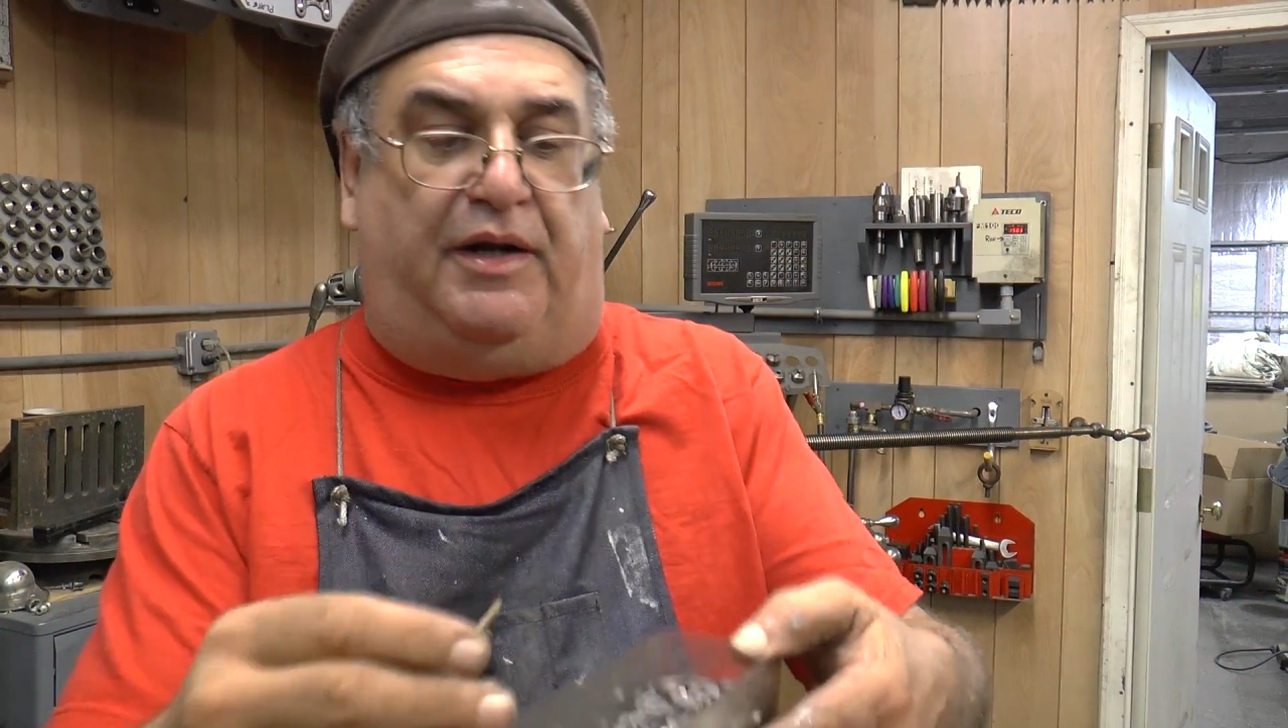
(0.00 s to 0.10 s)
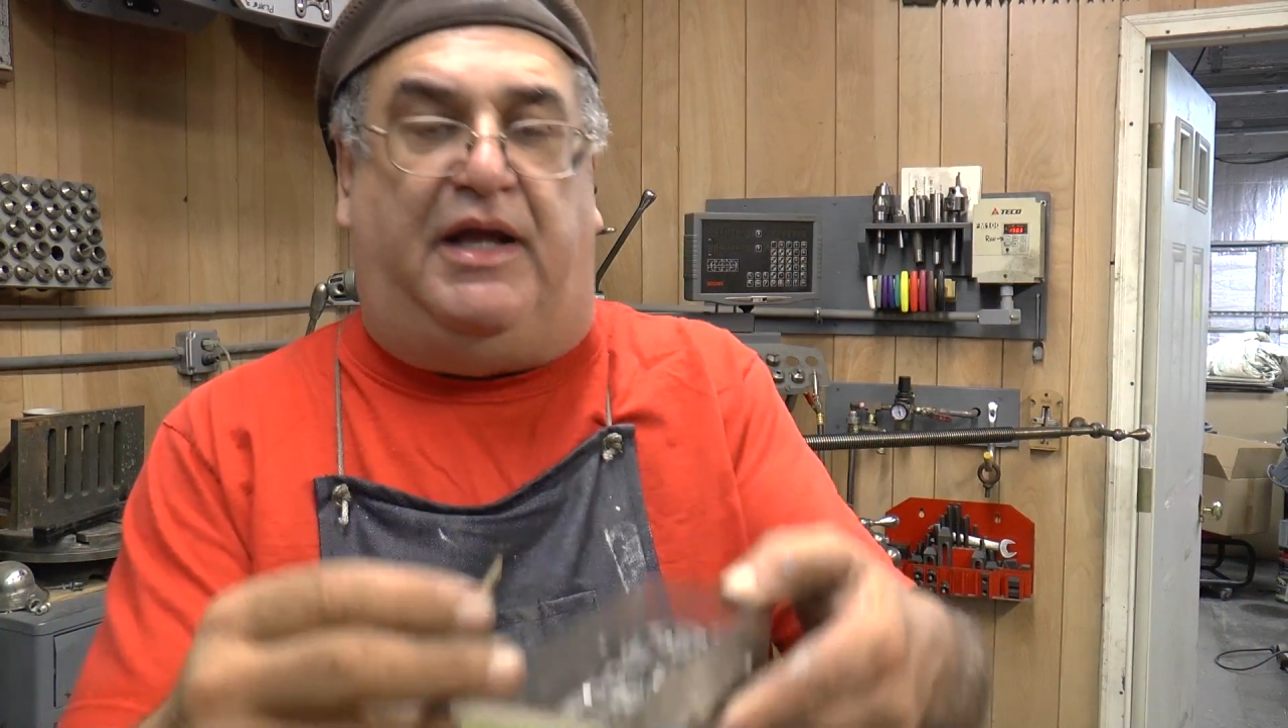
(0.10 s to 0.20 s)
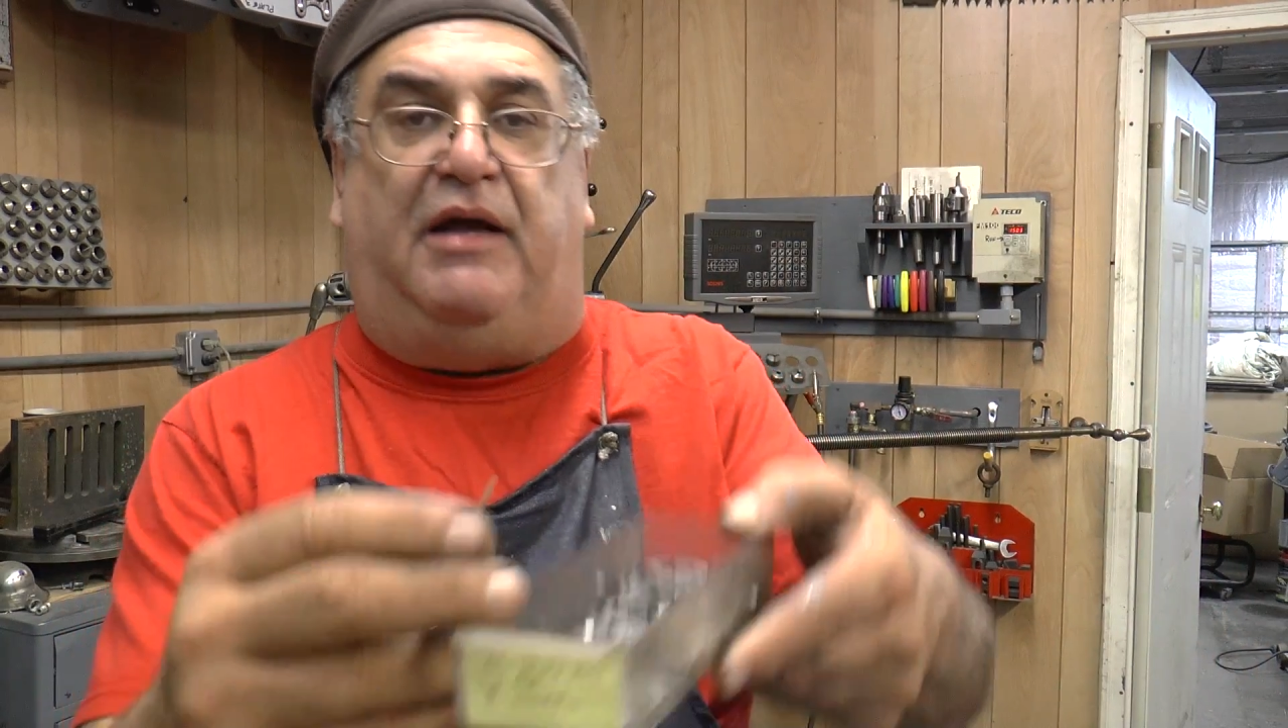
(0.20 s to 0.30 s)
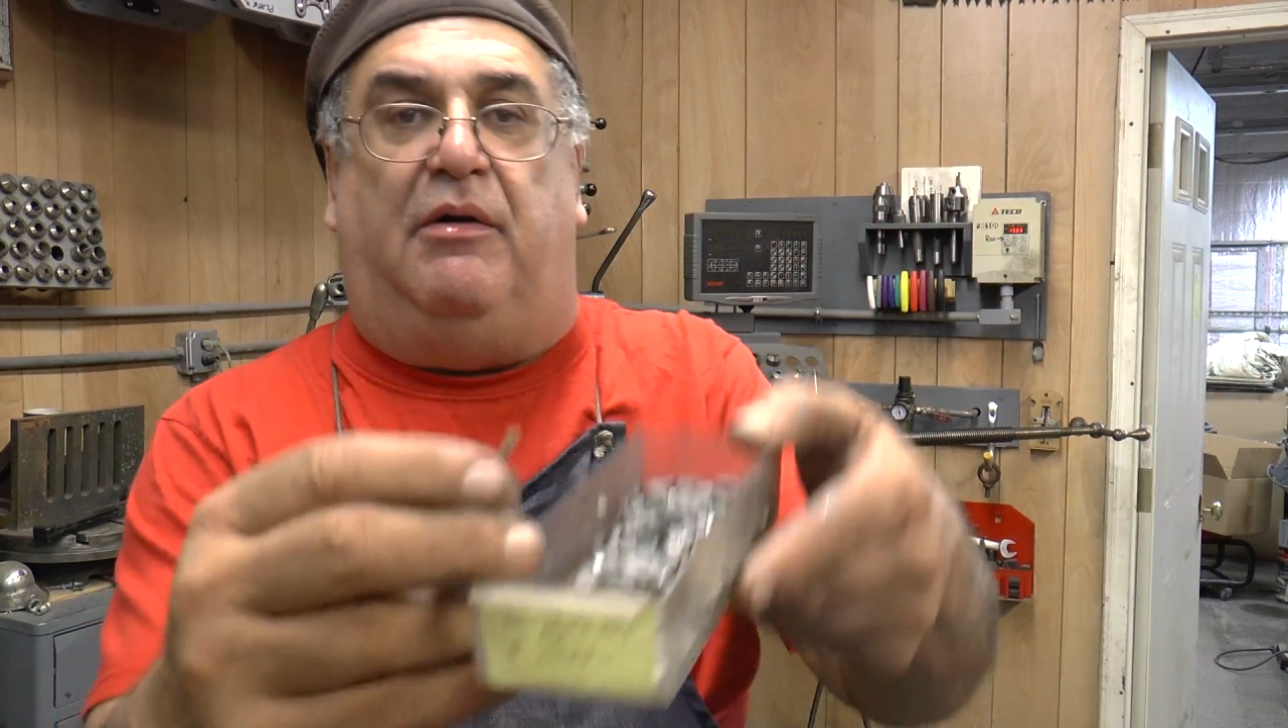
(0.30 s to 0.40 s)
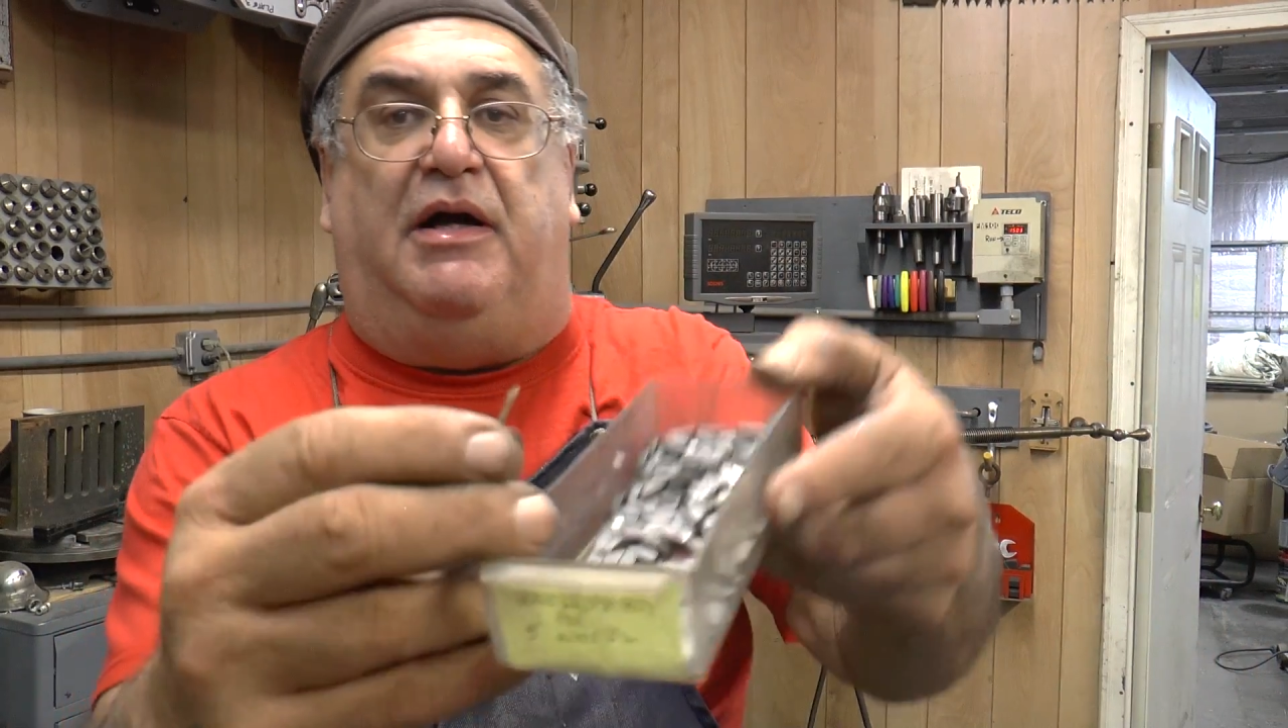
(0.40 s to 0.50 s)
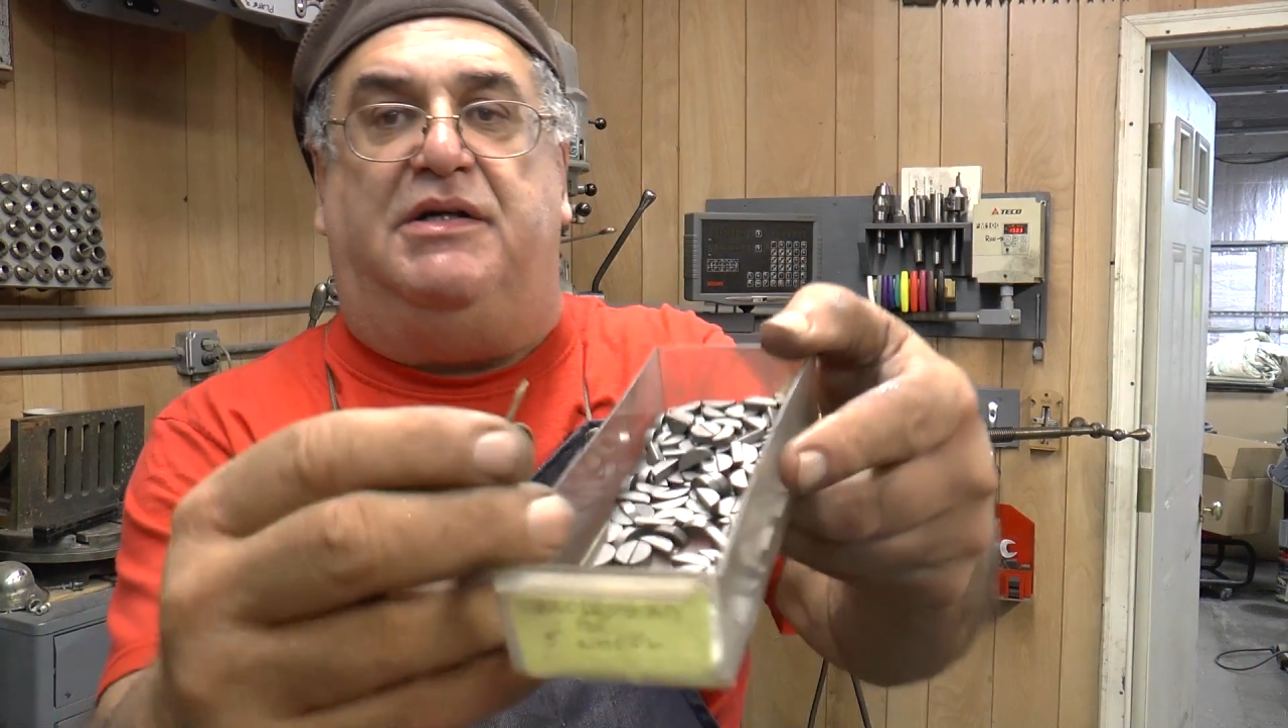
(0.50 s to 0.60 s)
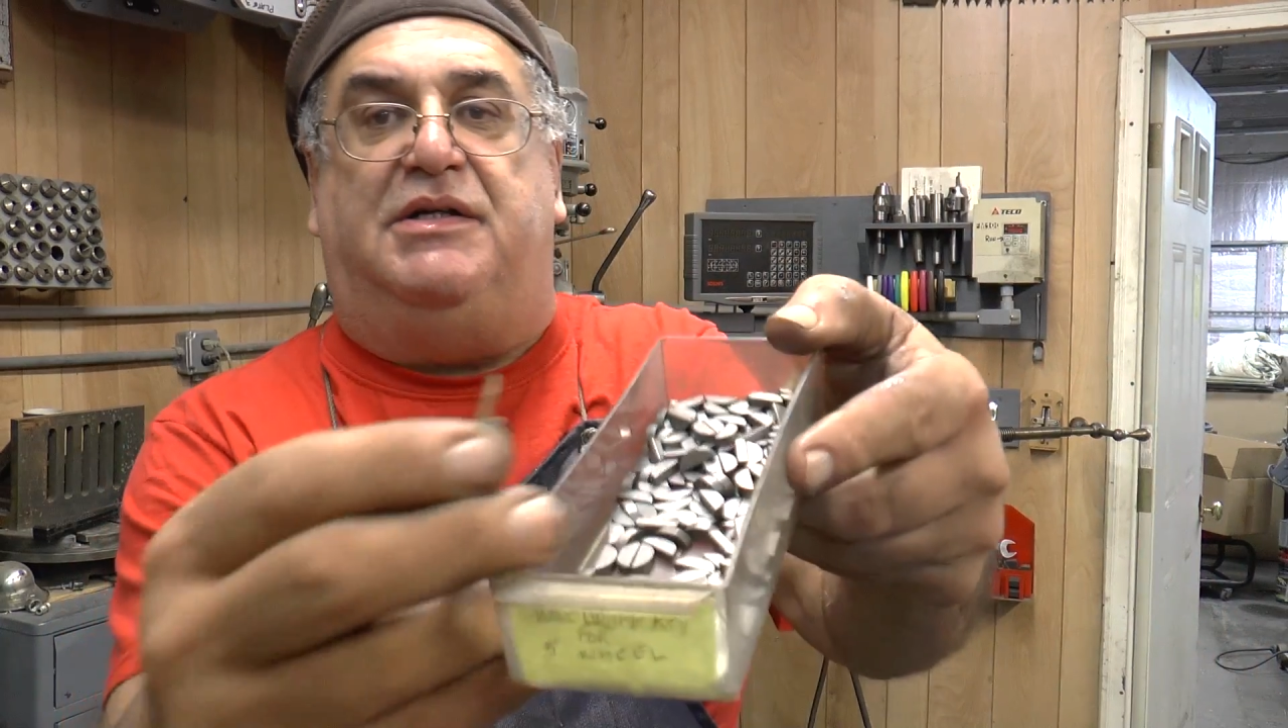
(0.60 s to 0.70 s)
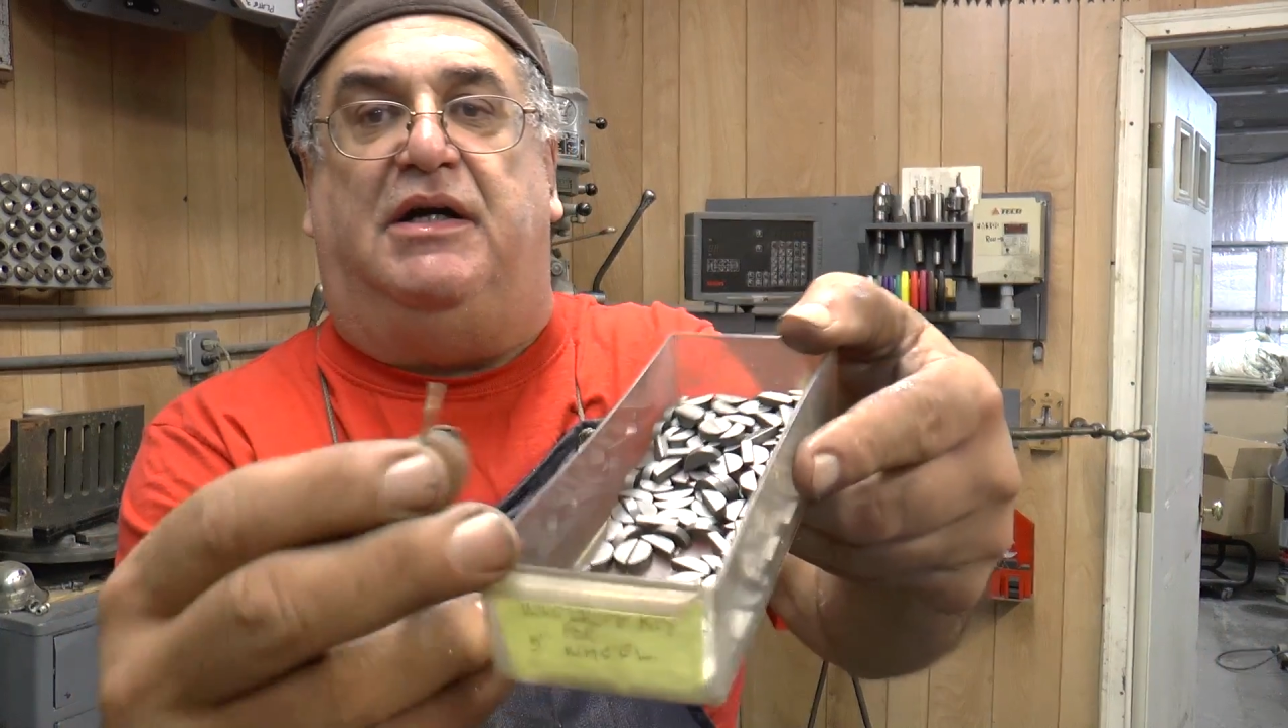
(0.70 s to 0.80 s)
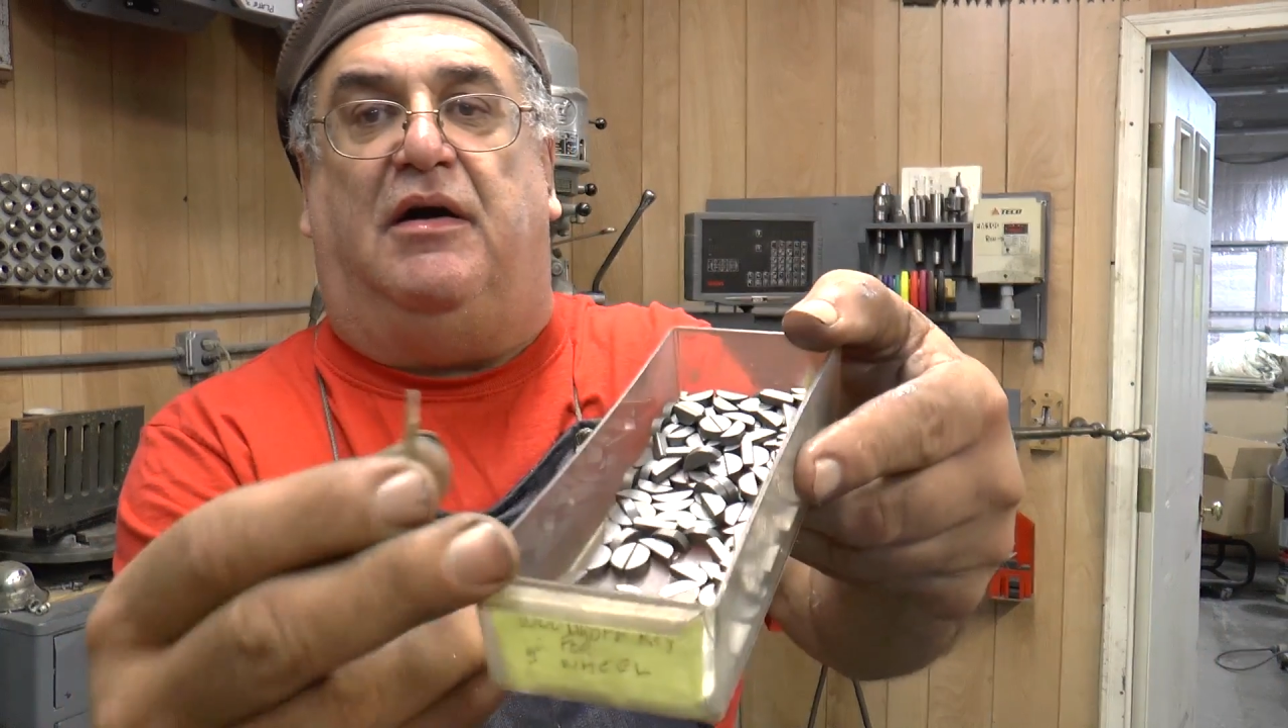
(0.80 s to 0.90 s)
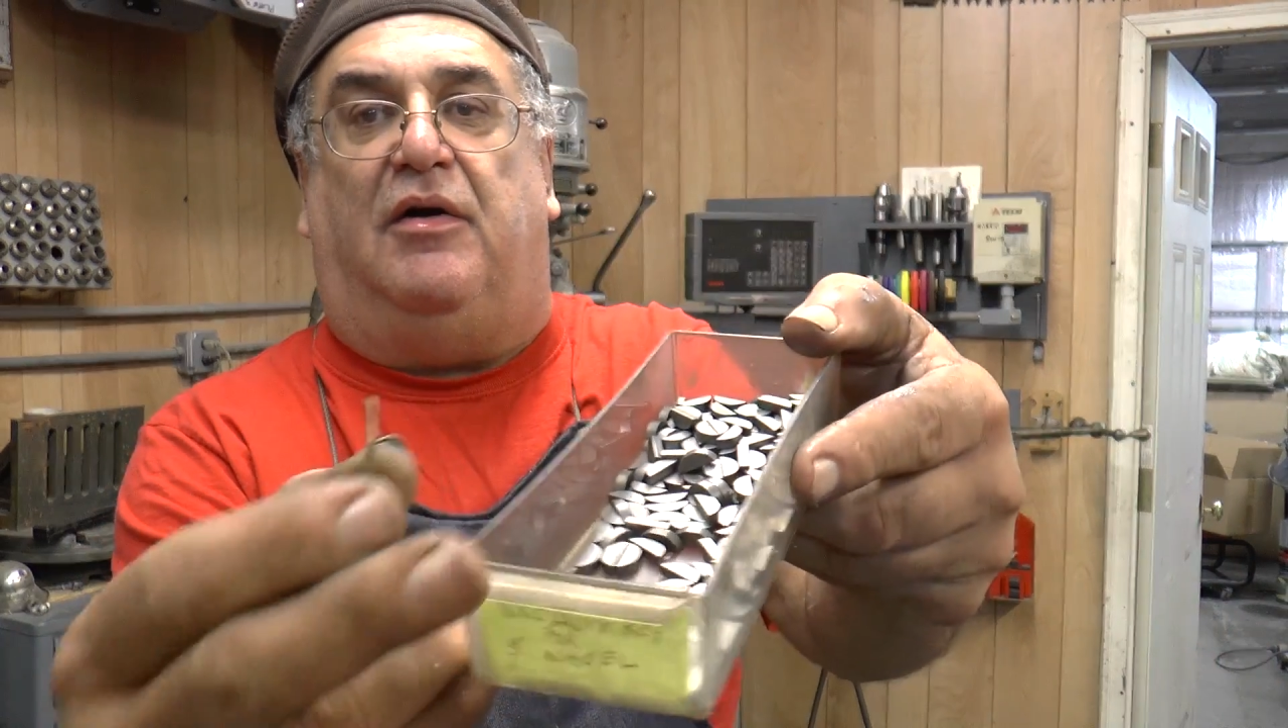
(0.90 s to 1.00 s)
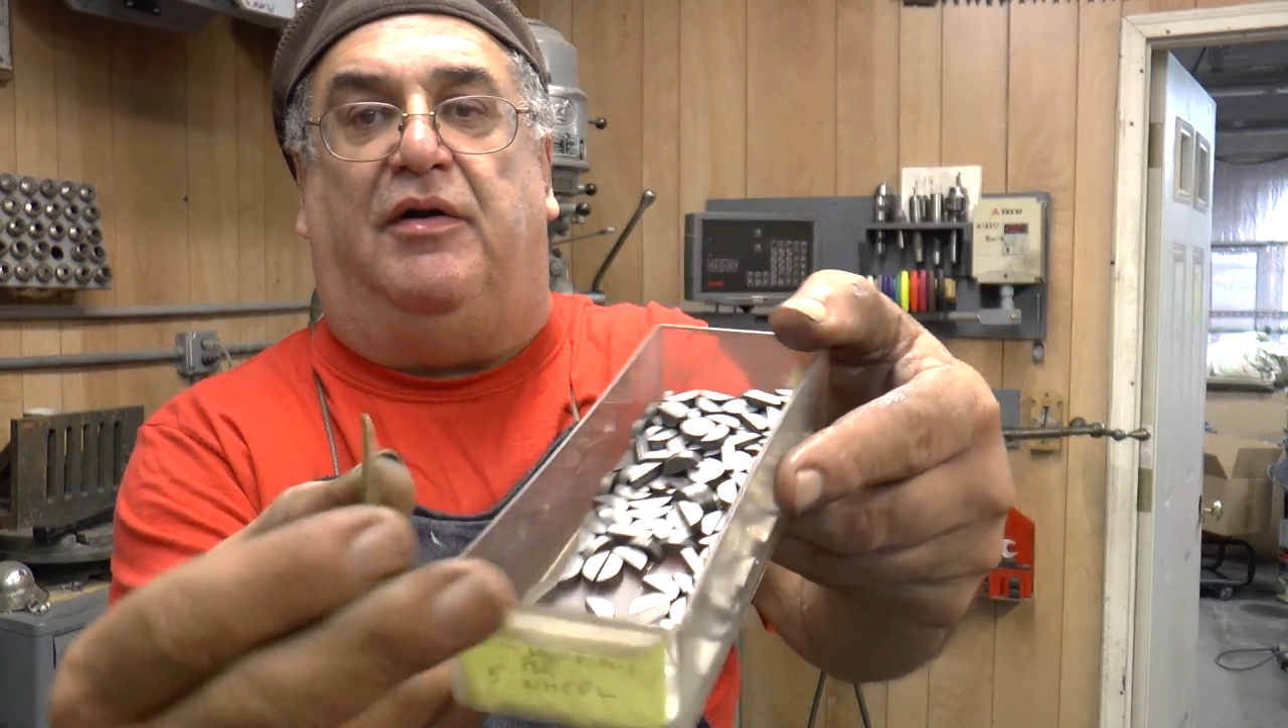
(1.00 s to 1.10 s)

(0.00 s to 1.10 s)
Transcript: keyways here,